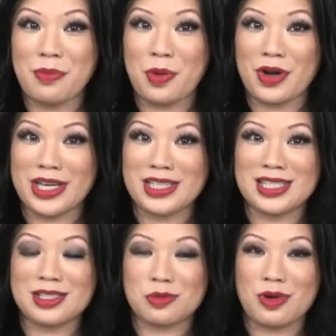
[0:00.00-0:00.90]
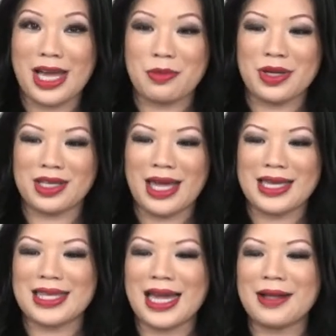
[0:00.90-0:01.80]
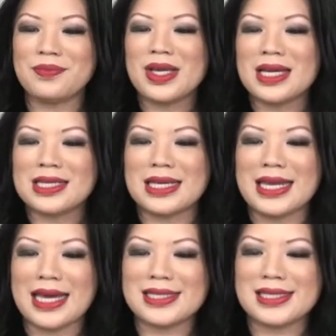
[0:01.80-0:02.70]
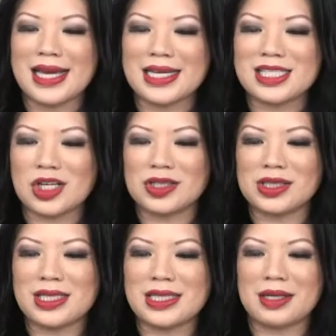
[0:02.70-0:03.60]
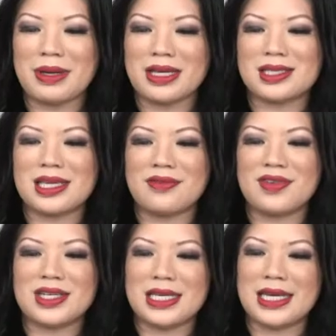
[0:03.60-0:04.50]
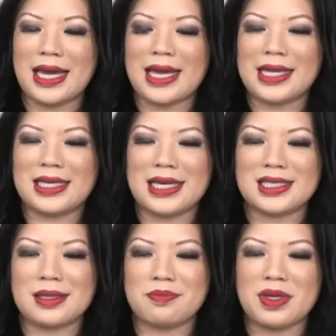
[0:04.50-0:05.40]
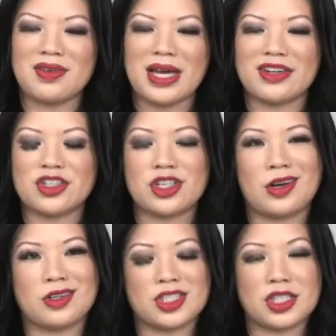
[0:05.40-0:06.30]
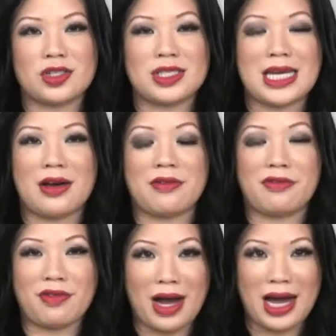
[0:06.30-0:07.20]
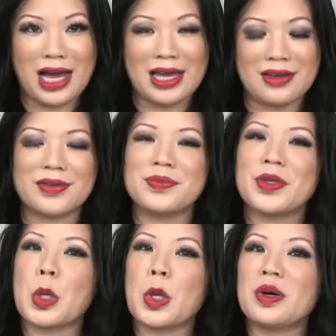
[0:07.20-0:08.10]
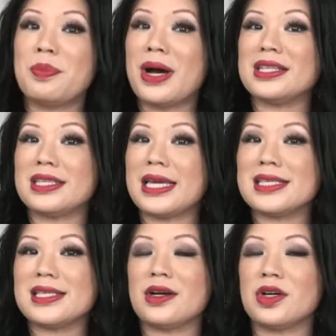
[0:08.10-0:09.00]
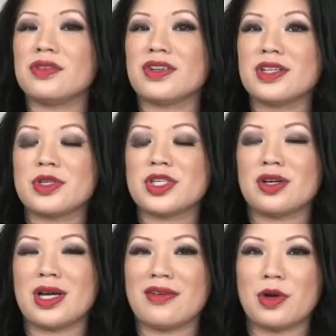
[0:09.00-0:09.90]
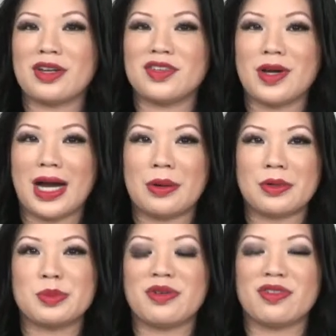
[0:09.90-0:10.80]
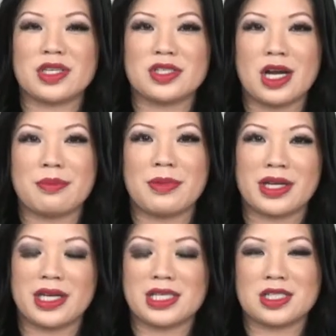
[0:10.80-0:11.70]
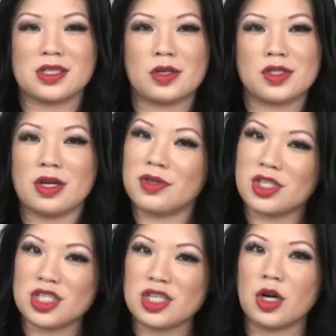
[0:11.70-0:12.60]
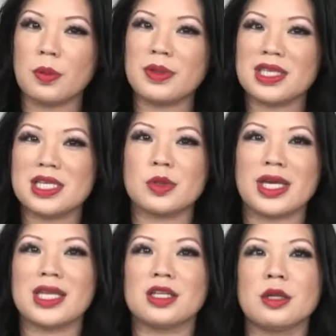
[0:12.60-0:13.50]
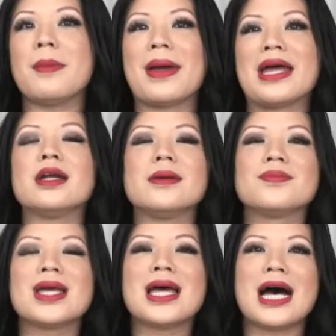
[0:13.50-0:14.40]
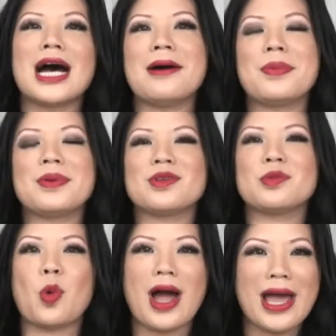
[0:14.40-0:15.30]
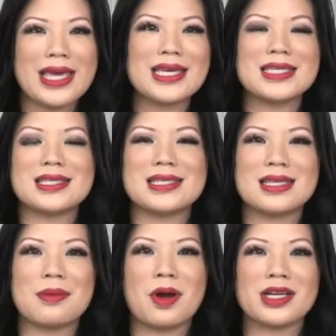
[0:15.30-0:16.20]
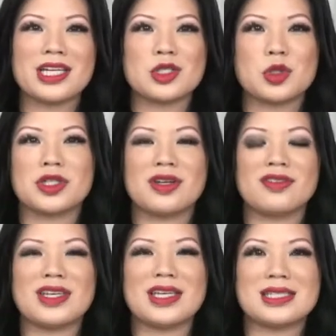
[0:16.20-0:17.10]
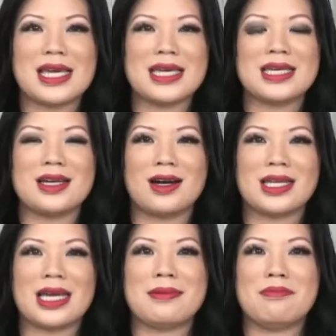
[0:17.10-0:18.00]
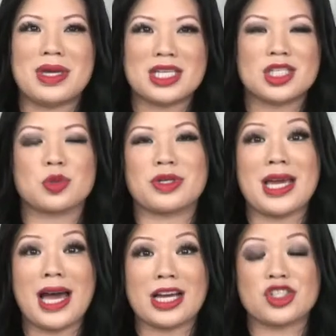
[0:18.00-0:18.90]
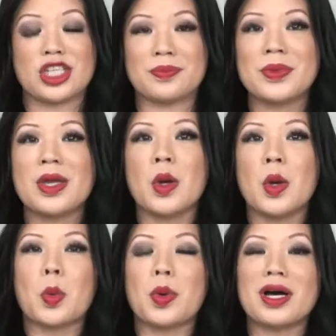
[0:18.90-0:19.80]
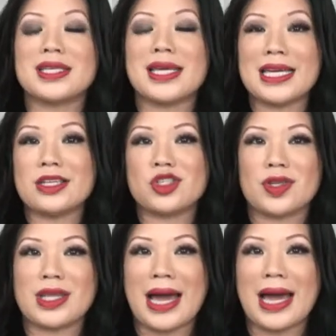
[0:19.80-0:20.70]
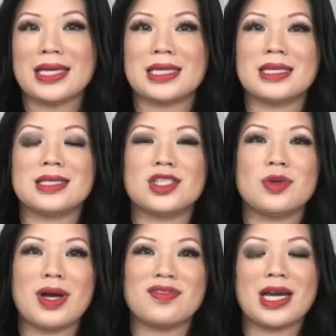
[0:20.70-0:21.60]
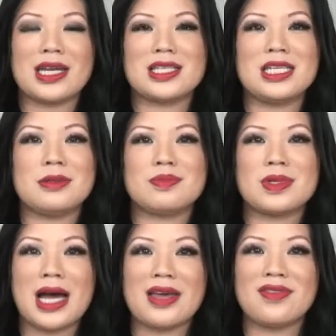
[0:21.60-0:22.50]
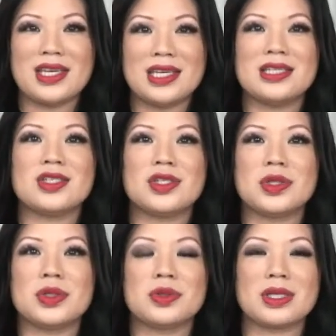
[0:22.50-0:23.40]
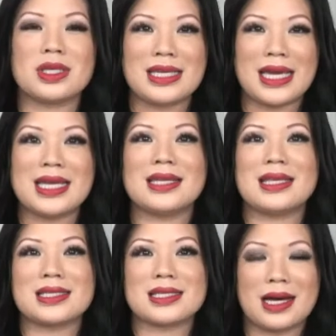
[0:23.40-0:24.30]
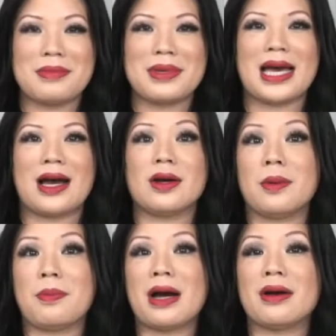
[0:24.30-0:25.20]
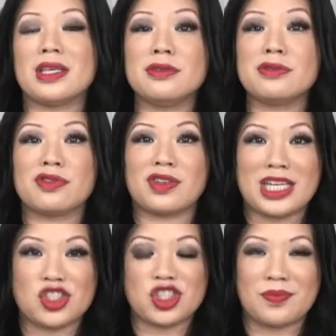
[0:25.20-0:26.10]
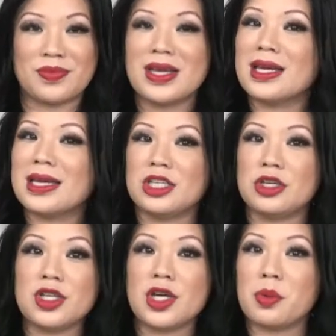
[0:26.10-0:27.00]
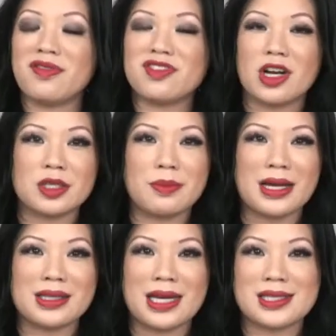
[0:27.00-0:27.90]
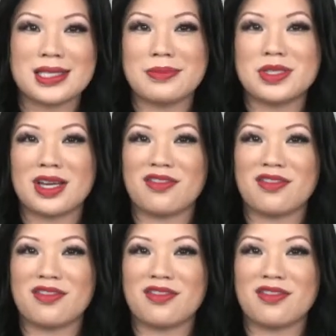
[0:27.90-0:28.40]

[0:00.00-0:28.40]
points, right? We like that. The Nasdaq's currently down about 70 and the S&P 500 also down 5. But the day's not over. We still have quite a few hours before the stock market is closed. So there's still hope that things will get a little bit better. But why is the market sort of taking on a mixed reaction? Well, to answer that is you have to kind of deep dive into the data that's coming out about inflation. We've talked about that subject